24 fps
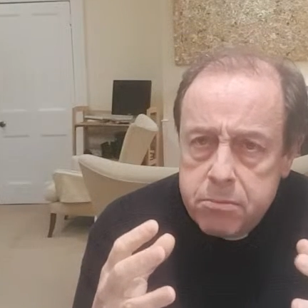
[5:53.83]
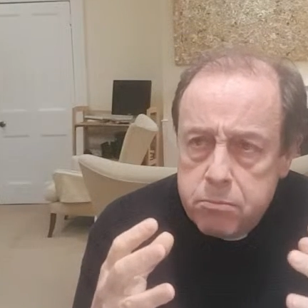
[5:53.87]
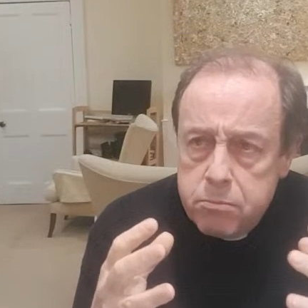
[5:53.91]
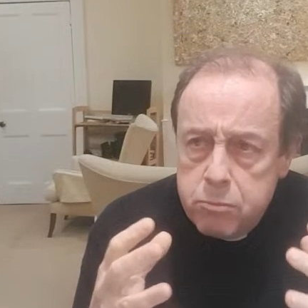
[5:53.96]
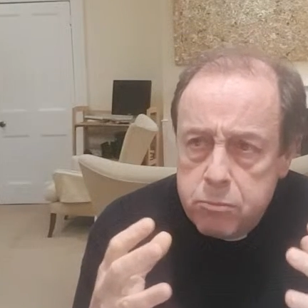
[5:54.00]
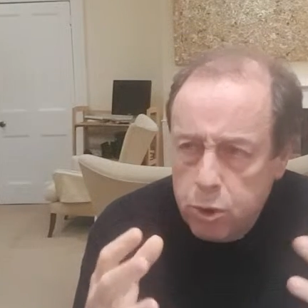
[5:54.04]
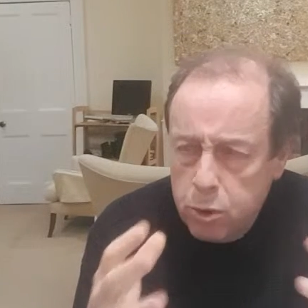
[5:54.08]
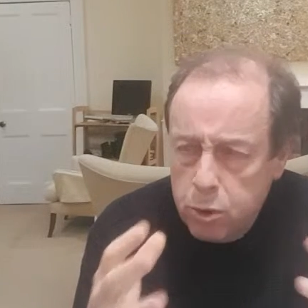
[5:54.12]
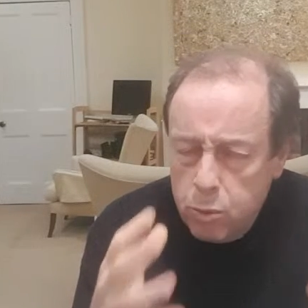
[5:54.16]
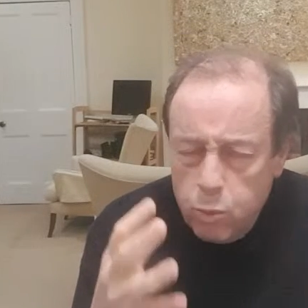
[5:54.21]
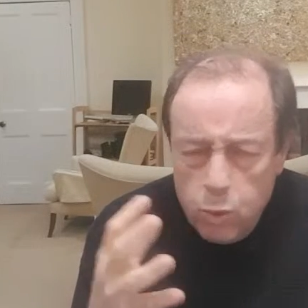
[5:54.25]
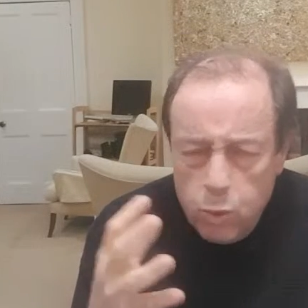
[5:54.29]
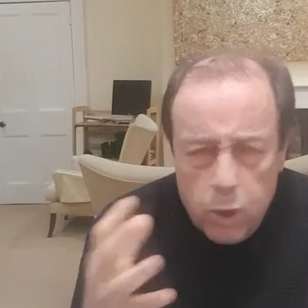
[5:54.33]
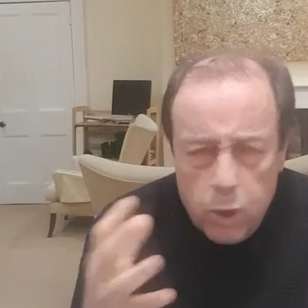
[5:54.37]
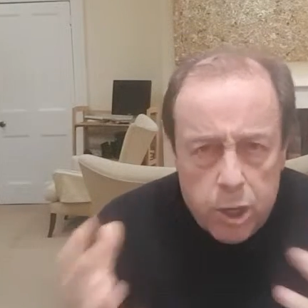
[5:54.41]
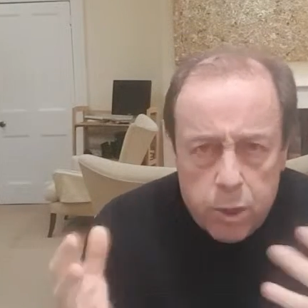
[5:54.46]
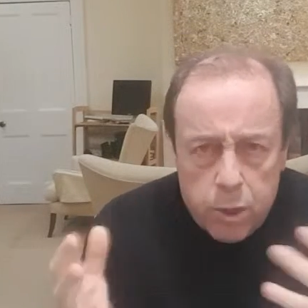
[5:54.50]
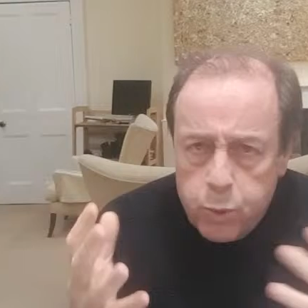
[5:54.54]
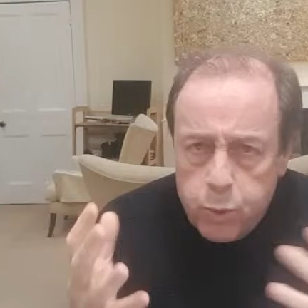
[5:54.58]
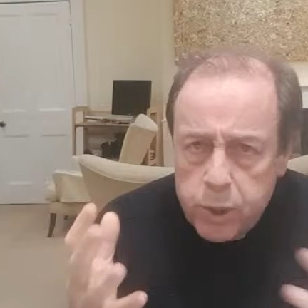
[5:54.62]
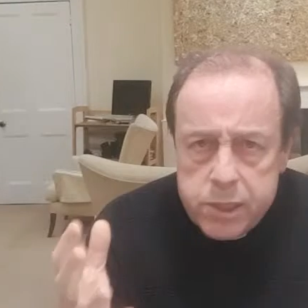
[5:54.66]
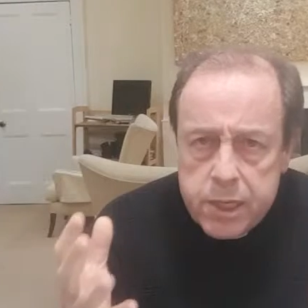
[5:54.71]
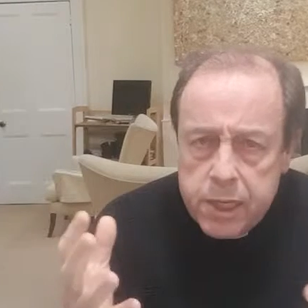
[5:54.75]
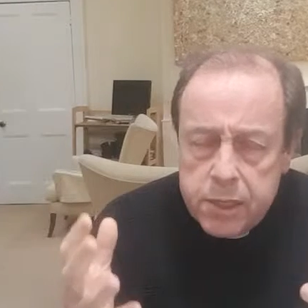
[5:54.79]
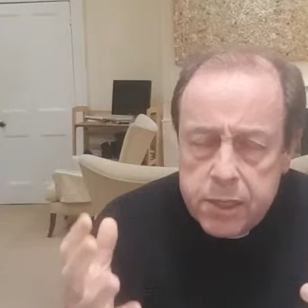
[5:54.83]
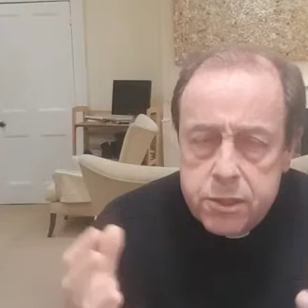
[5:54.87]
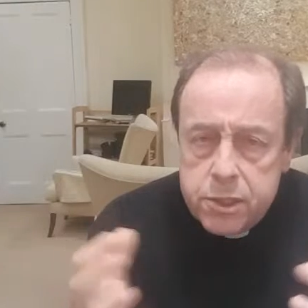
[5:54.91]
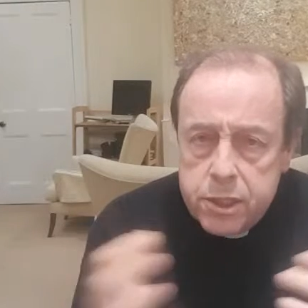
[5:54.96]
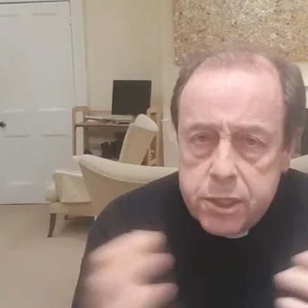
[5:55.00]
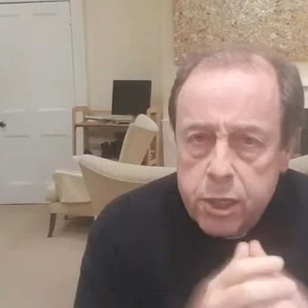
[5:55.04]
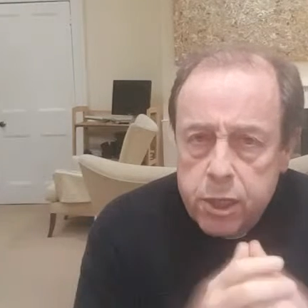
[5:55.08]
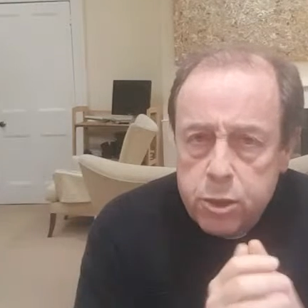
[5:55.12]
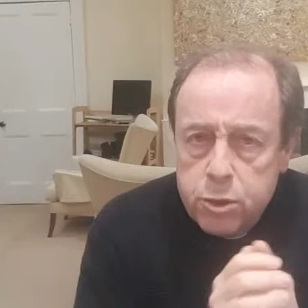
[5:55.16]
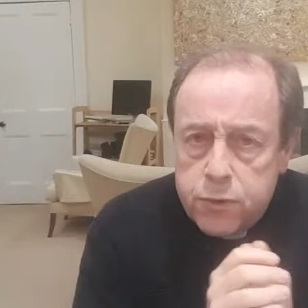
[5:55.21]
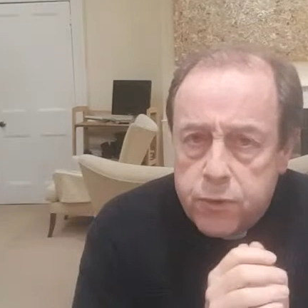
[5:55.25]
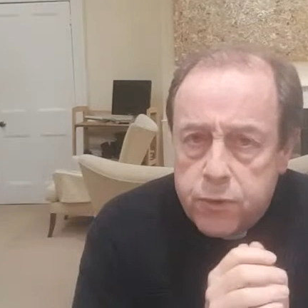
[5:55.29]
not a word we tend to
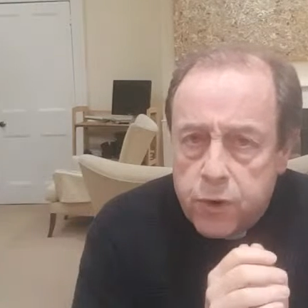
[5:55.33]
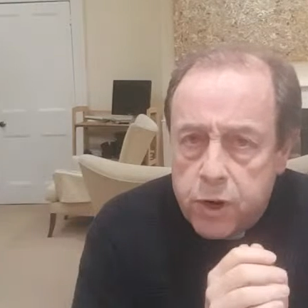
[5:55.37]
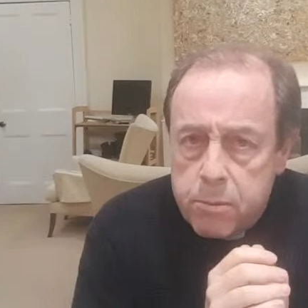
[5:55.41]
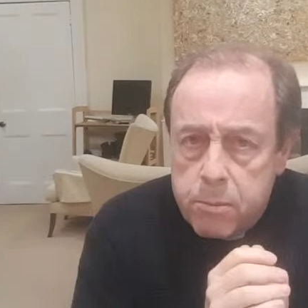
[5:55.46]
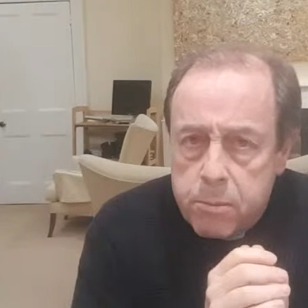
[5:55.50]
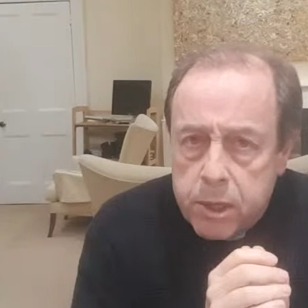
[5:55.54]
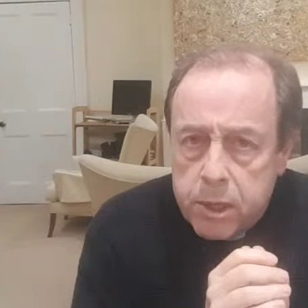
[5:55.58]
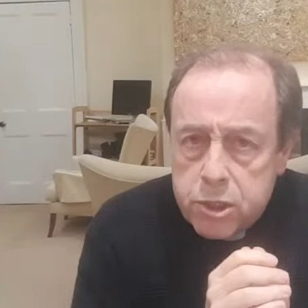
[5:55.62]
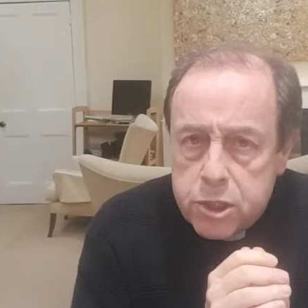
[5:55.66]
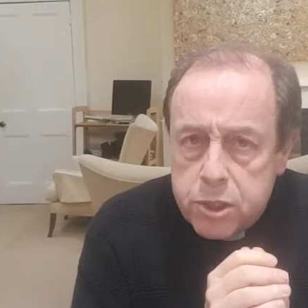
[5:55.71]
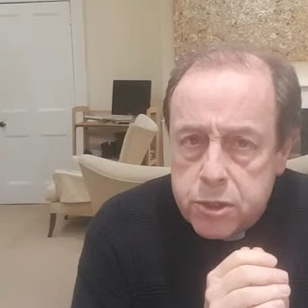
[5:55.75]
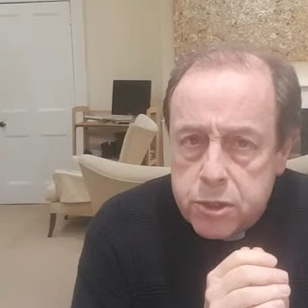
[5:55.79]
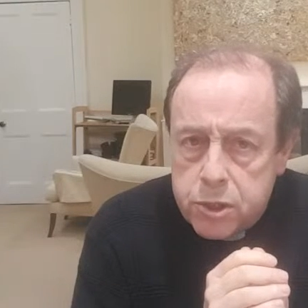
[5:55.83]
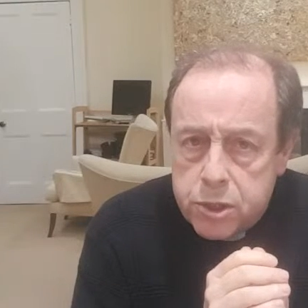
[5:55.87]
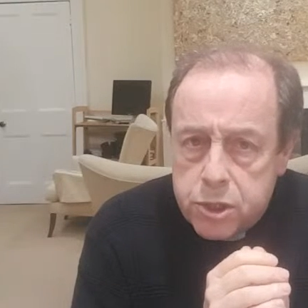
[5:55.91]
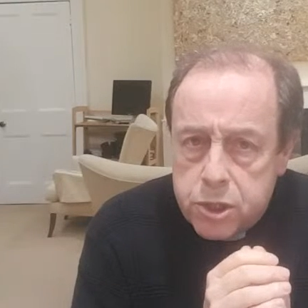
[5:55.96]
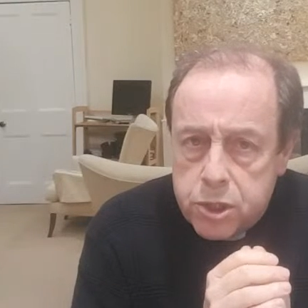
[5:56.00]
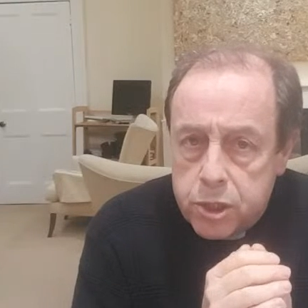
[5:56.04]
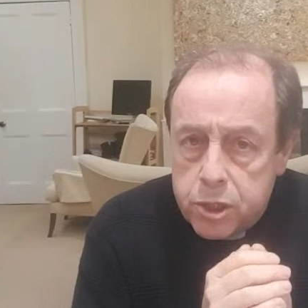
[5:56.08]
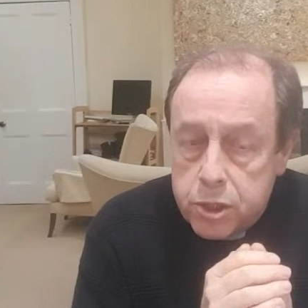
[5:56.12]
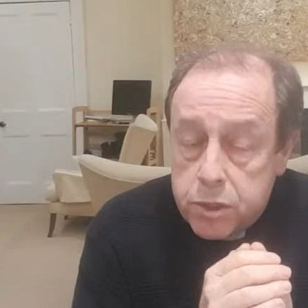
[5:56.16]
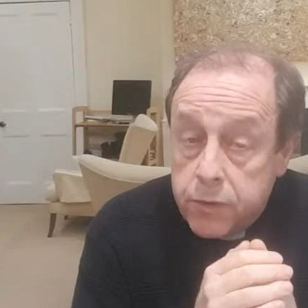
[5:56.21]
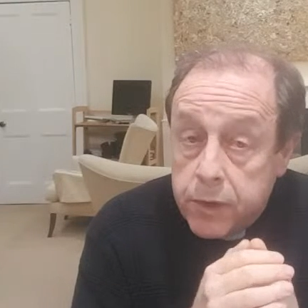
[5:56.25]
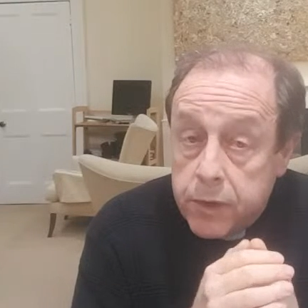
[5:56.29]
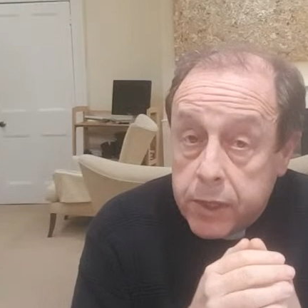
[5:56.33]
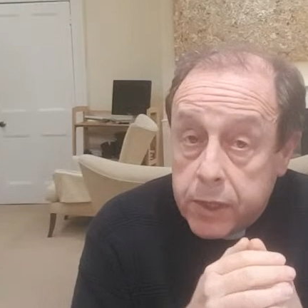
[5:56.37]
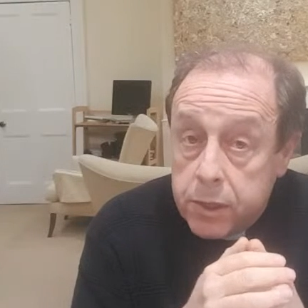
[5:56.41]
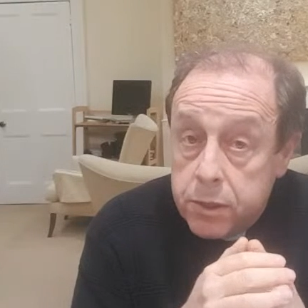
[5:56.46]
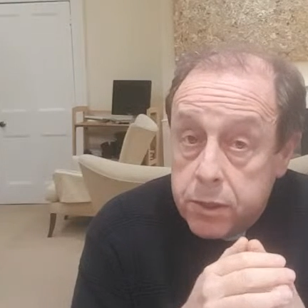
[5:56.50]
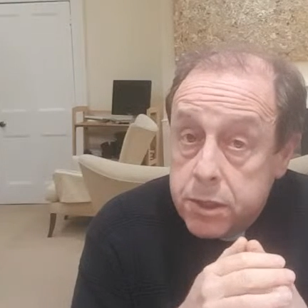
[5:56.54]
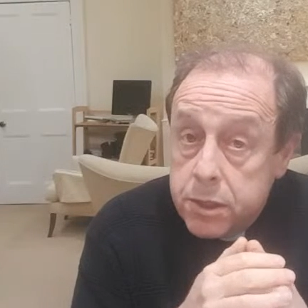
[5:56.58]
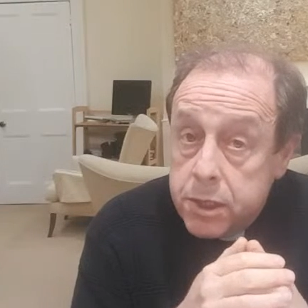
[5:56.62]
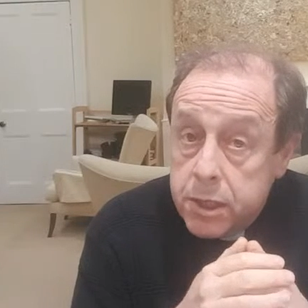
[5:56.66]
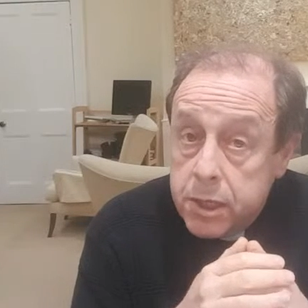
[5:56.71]
use very much in the Church of England.